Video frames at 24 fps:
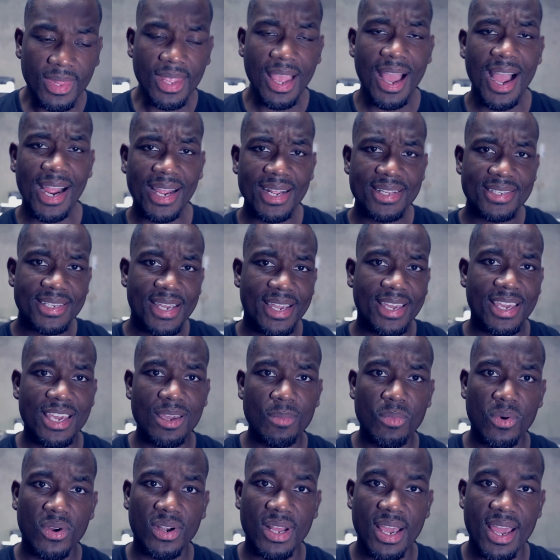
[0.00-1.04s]
I can take
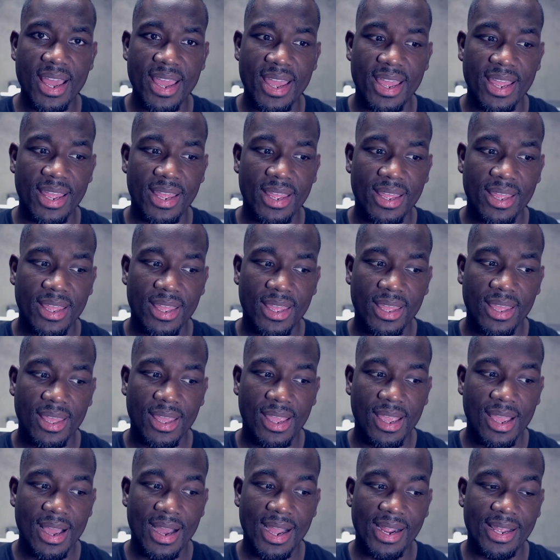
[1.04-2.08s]
keyboard A,
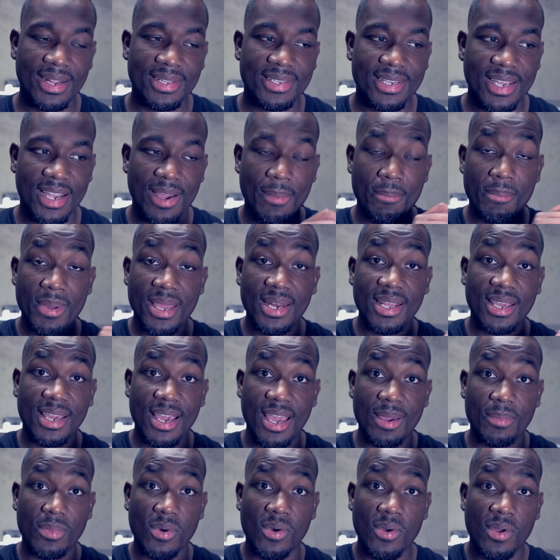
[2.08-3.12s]
I can take a MIDI
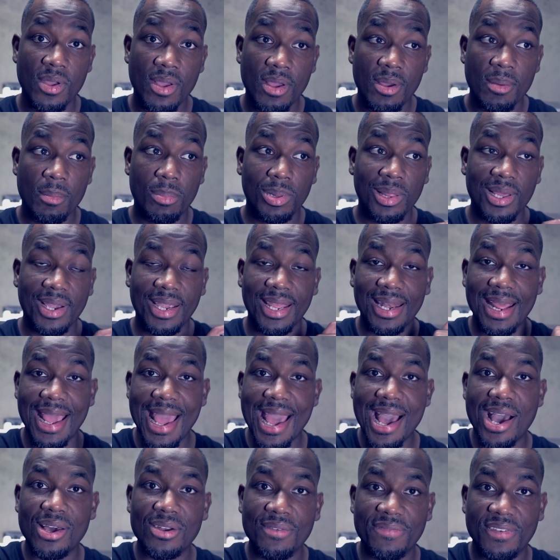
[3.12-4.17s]
cable, plug it
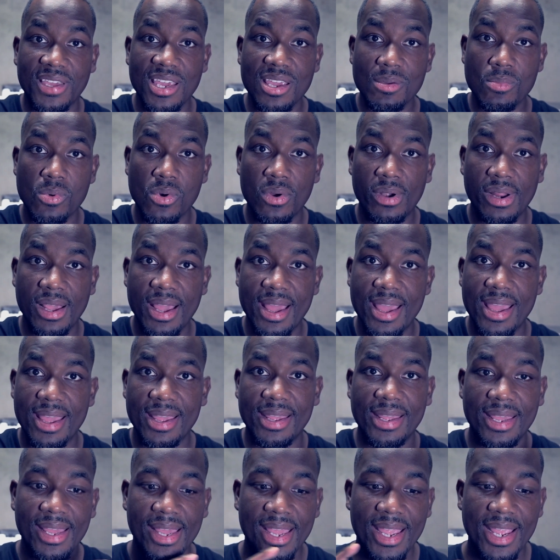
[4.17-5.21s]
out of keyboard
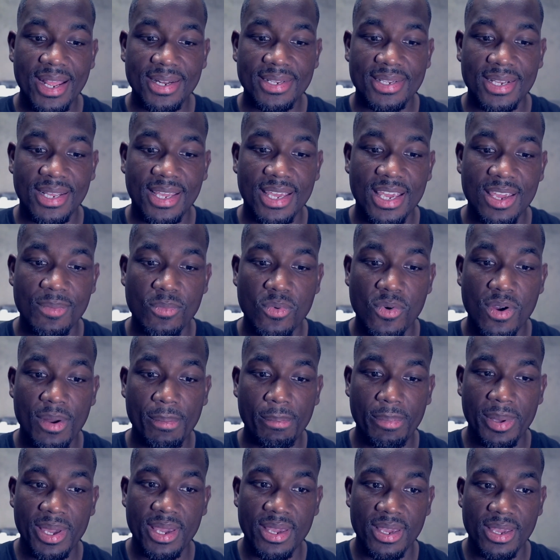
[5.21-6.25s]
A into
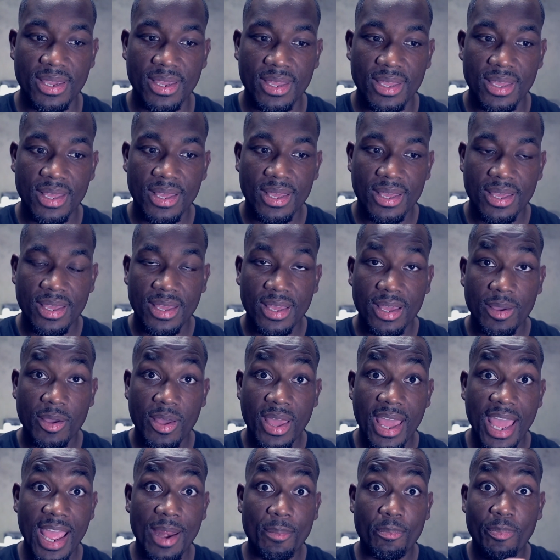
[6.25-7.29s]
keyboard B,
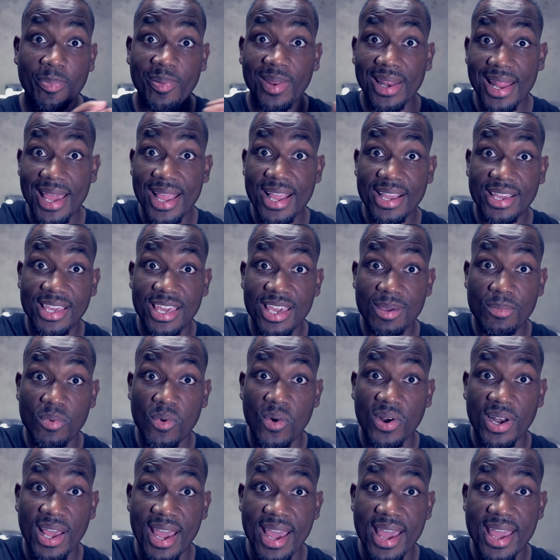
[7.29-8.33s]
and play
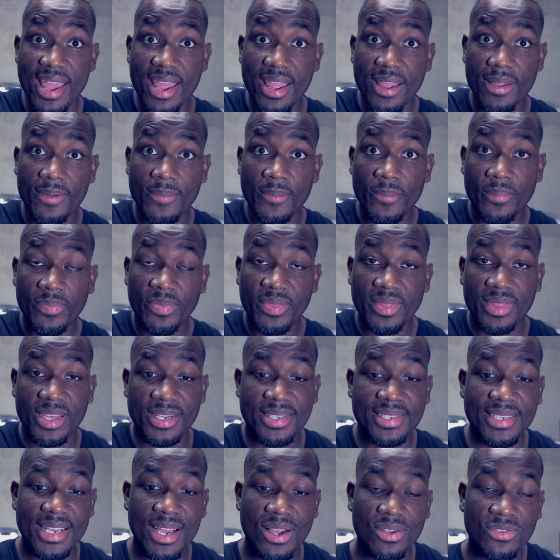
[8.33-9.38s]
keyboard A. The
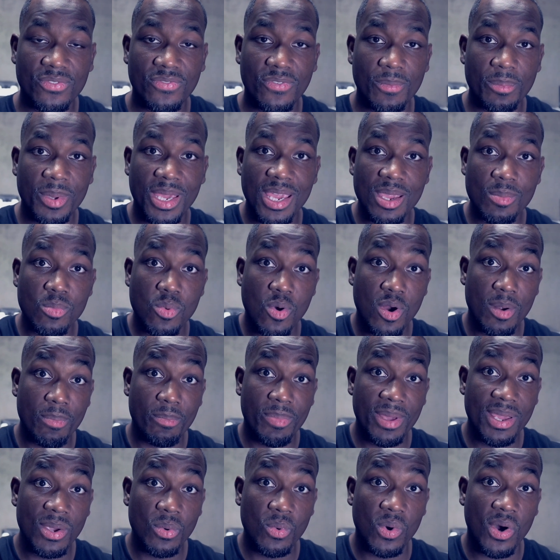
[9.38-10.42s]
sounds from keyboard
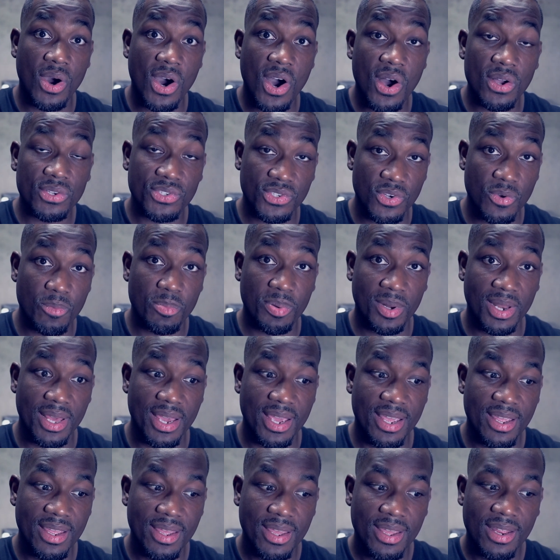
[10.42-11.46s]
B will also
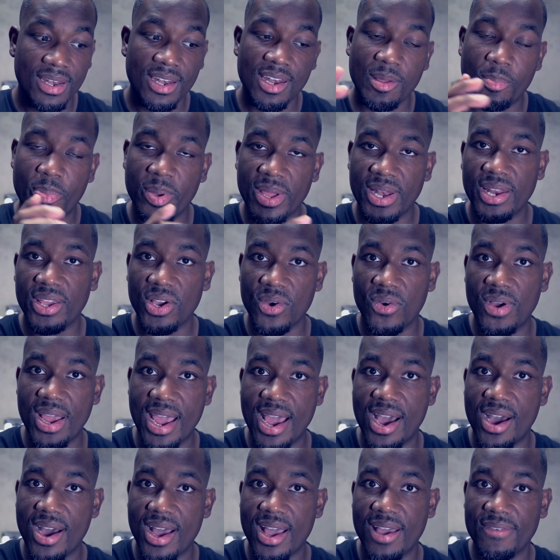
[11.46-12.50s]
play depending on
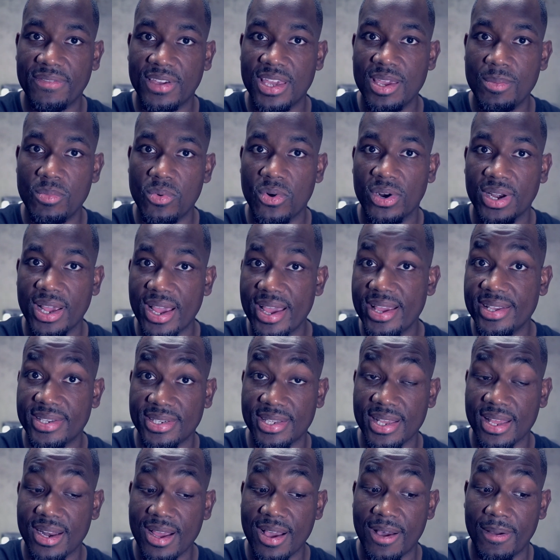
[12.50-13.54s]
how I have keyboard A
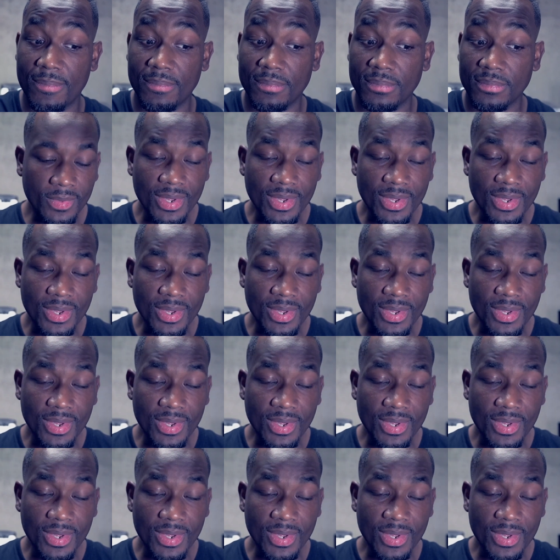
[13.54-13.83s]
set up.